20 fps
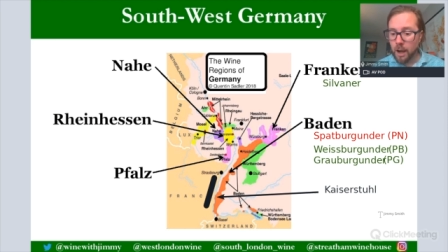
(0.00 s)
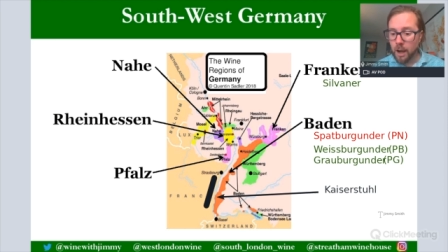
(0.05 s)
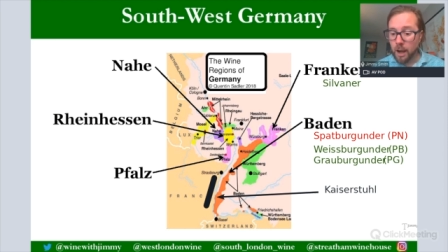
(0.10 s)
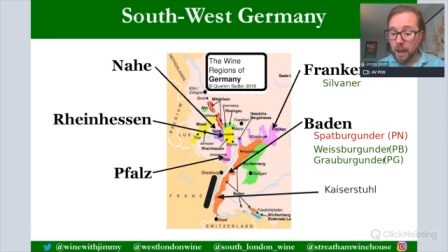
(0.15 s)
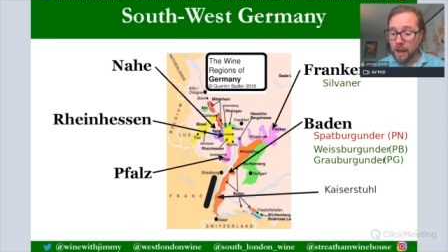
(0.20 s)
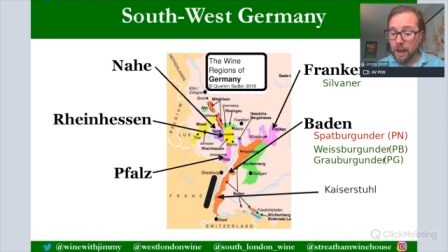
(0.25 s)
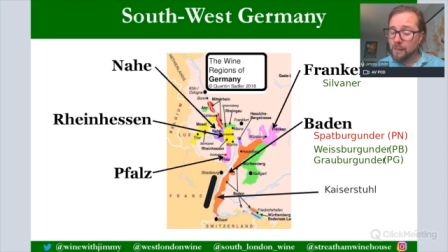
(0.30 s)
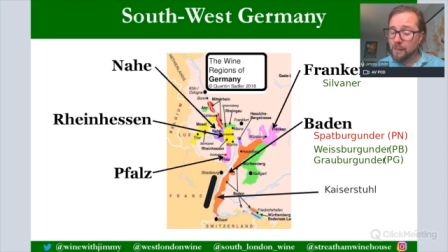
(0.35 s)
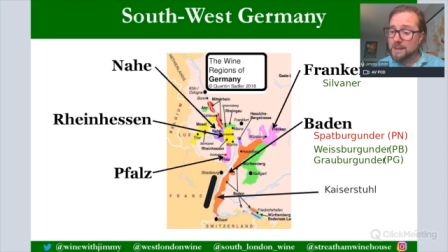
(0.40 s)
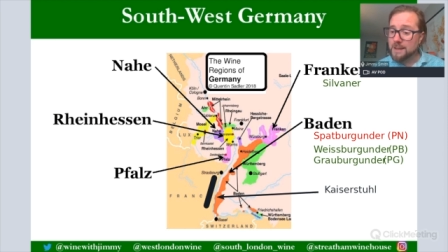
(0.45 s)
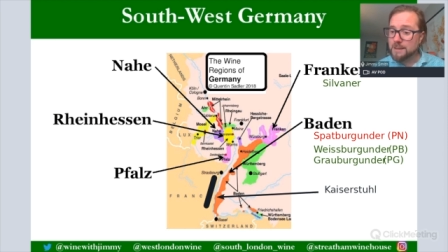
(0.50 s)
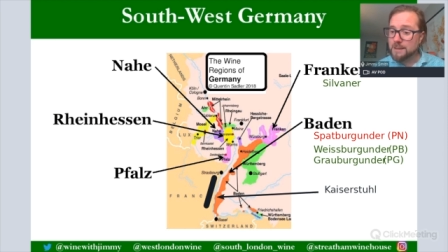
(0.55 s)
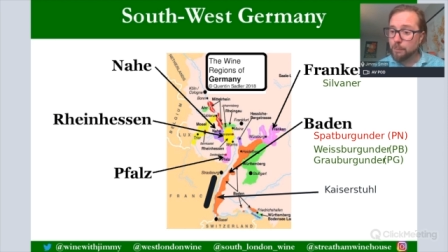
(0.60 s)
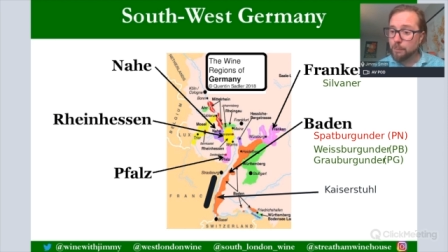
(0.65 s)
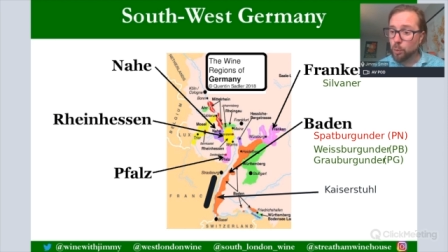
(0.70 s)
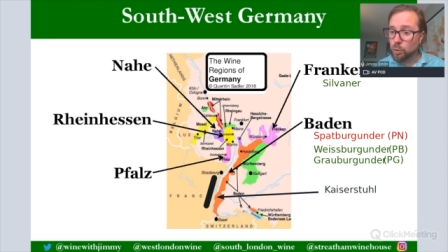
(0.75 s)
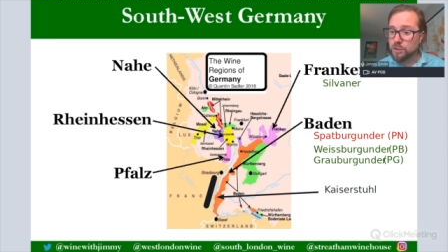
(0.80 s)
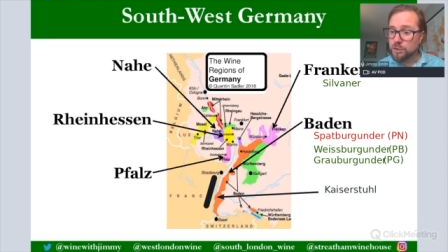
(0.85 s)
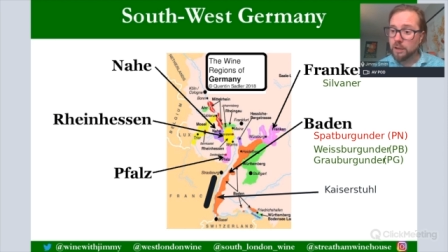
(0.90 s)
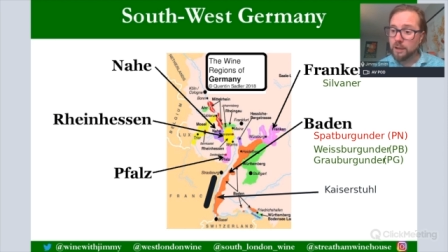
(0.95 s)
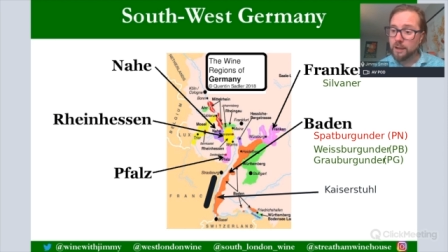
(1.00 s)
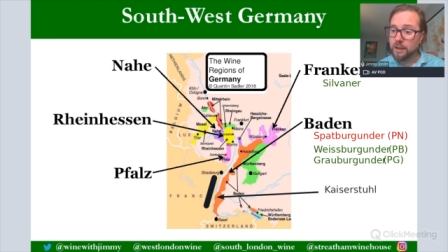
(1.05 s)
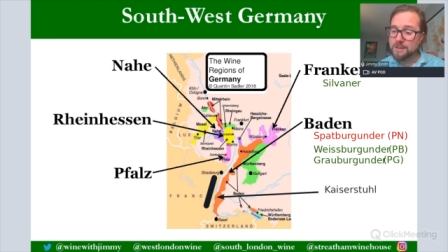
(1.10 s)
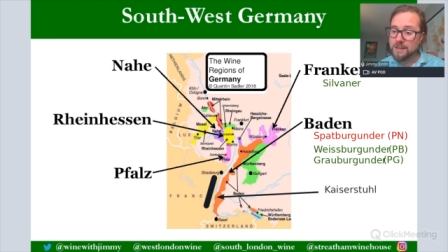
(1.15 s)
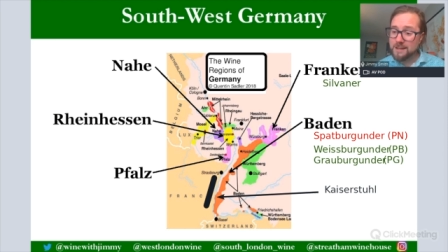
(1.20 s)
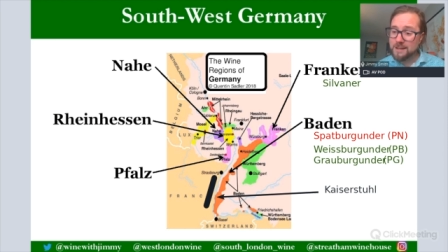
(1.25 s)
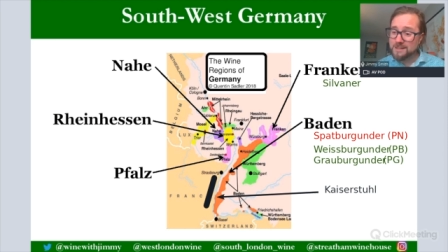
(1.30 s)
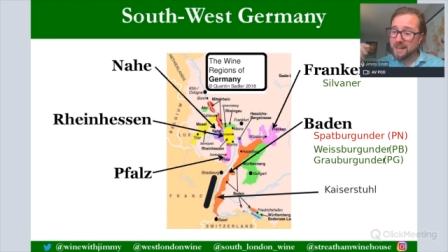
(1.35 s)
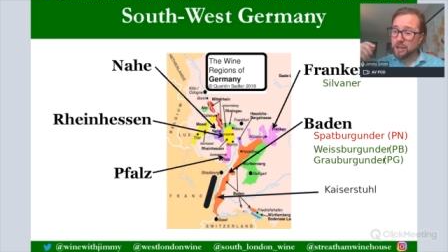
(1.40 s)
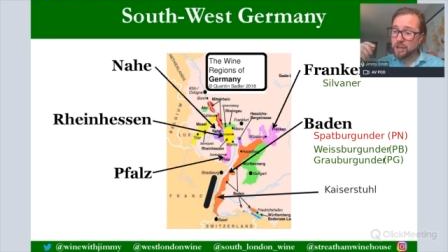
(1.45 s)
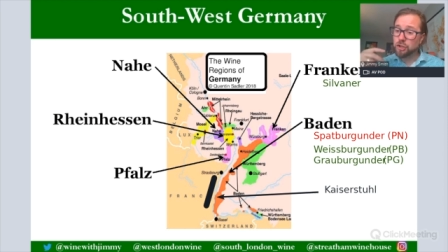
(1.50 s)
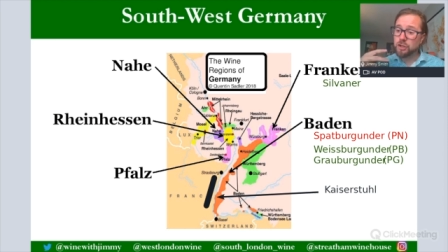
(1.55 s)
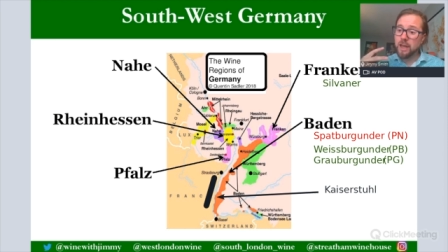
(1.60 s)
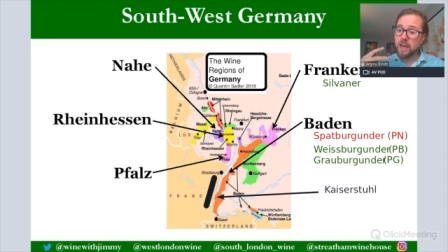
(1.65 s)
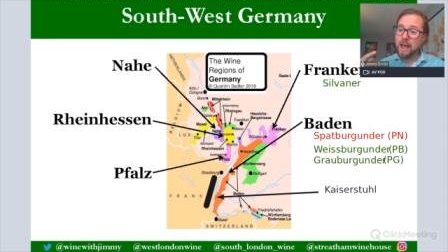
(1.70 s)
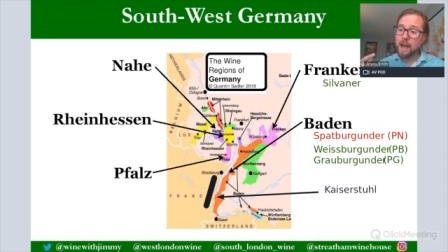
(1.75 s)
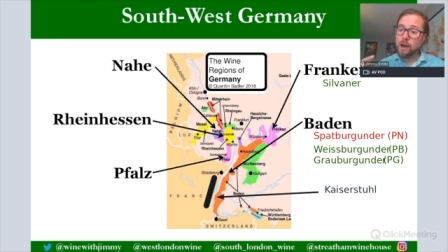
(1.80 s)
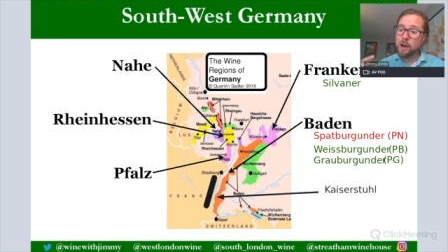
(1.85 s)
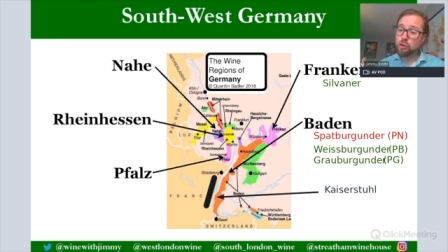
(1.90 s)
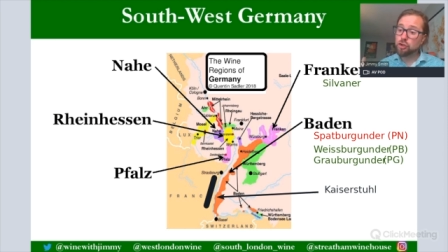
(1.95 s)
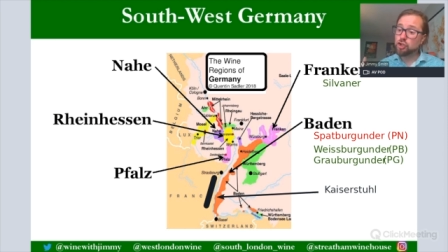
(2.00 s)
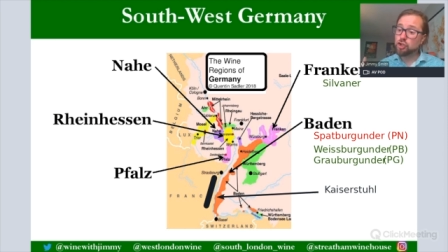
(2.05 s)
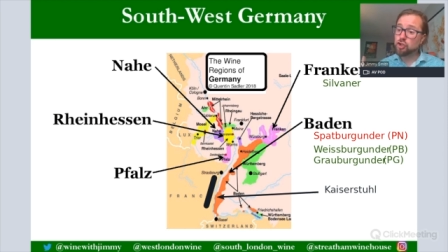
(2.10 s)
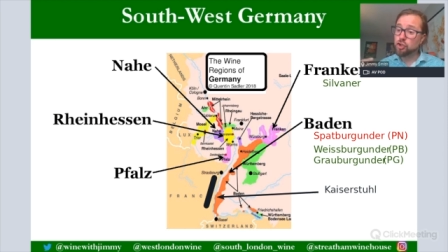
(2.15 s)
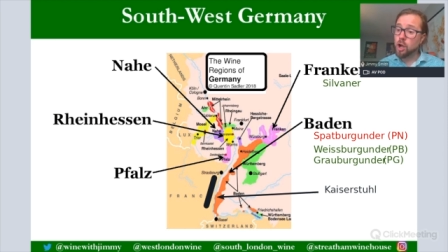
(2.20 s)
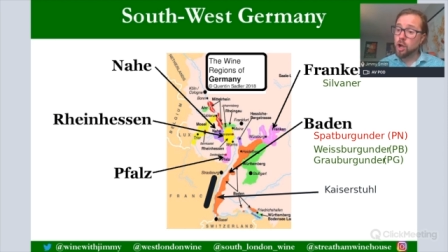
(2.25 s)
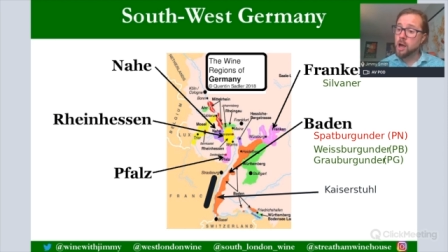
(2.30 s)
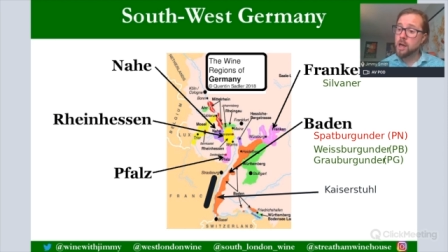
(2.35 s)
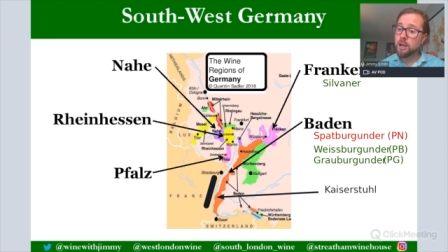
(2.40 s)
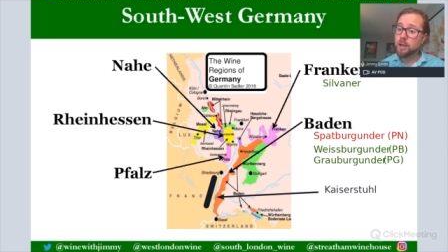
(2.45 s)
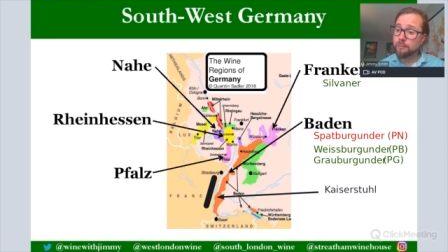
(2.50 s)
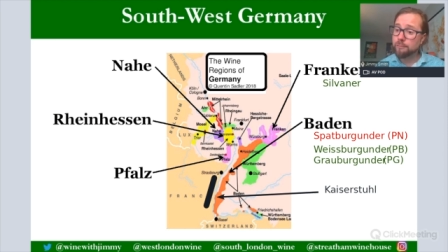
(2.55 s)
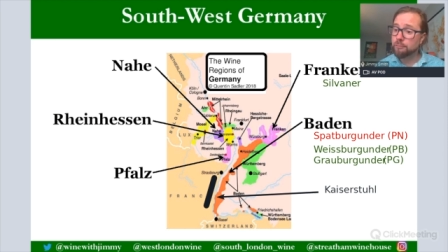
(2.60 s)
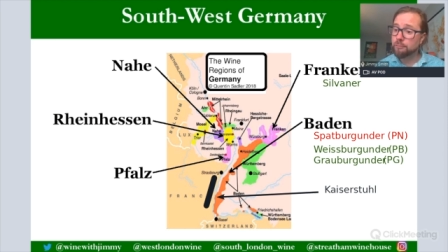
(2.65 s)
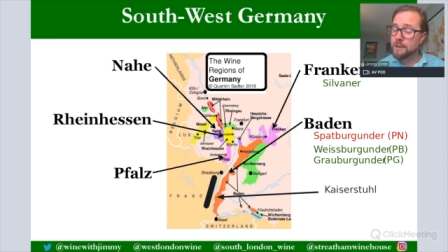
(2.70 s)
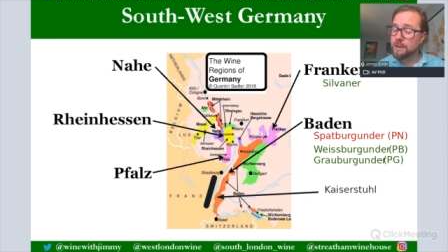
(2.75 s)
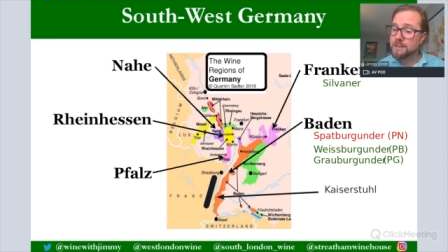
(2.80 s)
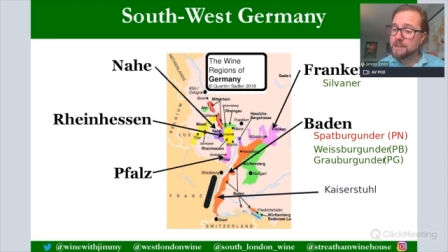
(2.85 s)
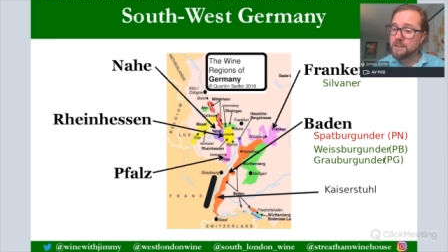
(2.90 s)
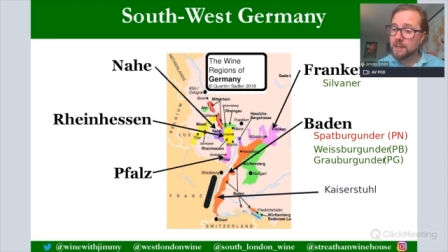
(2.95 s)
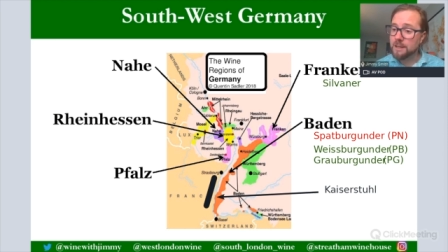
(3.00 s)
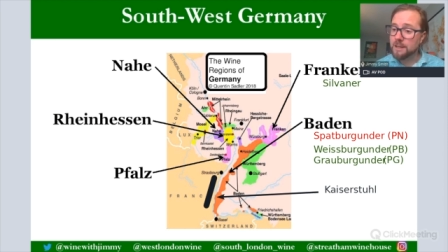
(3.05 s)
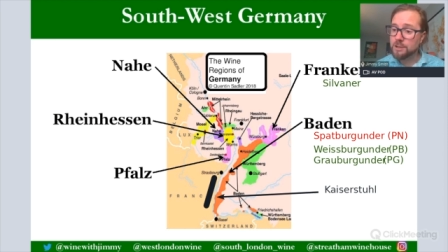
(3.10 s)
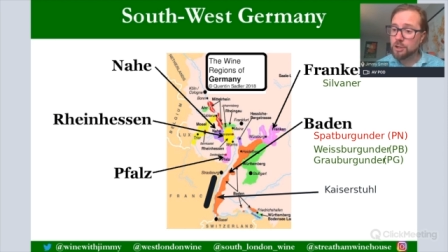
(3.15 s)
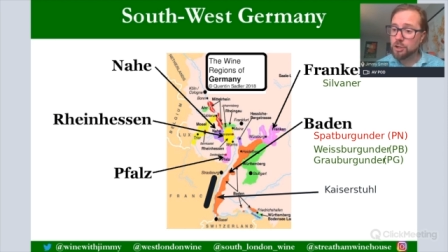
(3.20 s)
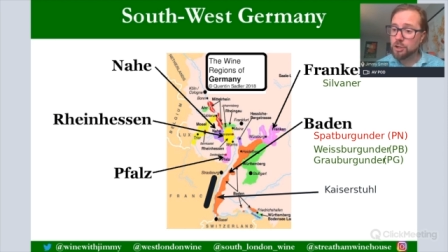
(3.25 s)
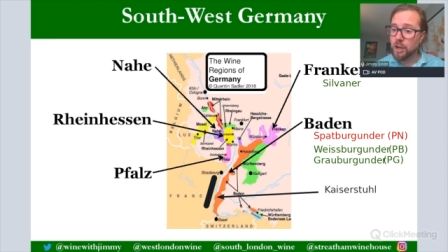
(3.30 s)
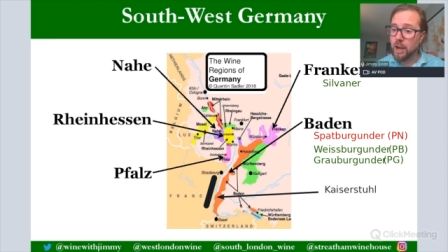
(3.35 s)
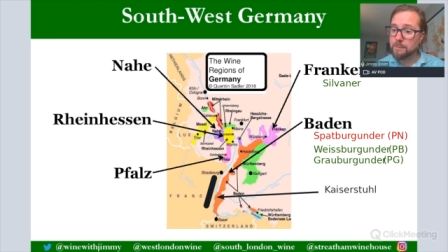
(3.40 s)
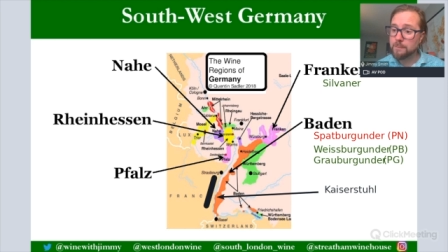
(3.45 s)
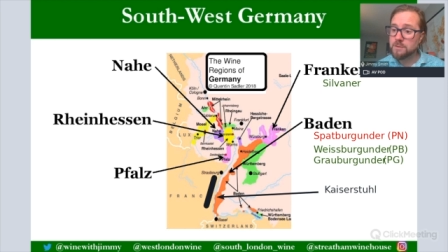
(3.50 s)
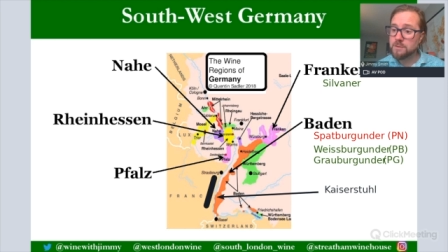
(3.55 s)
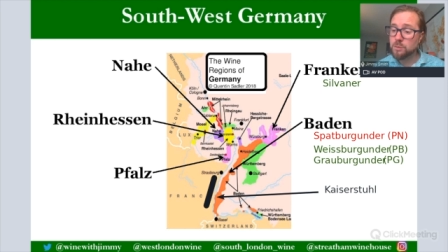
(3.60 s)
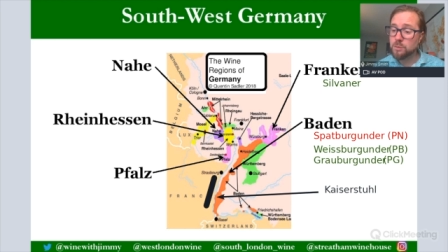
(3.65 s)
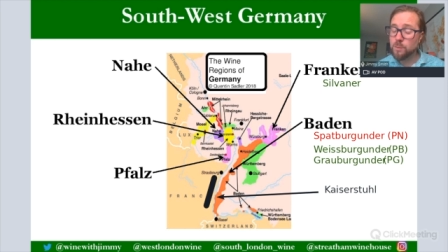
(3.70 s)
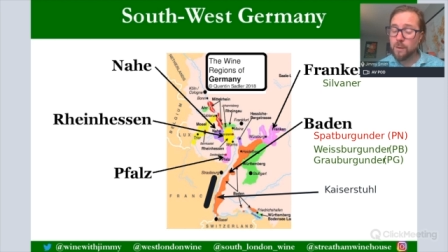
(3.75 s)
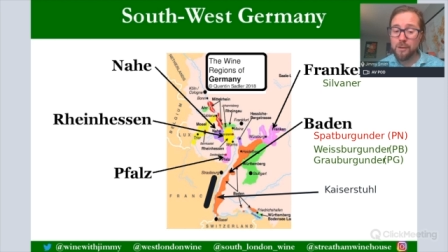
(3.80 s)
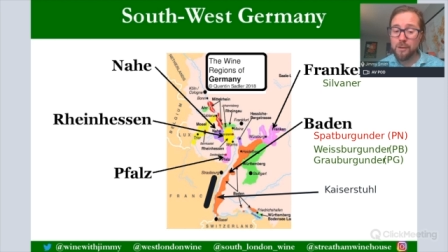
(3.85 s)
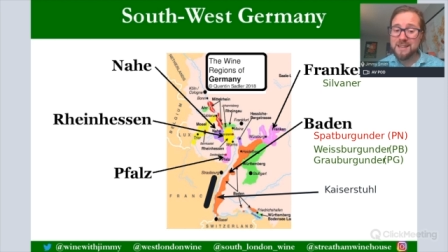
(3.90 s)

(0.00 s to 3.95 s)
And that's important because that's actually how the style of Rieslings are shaped as well.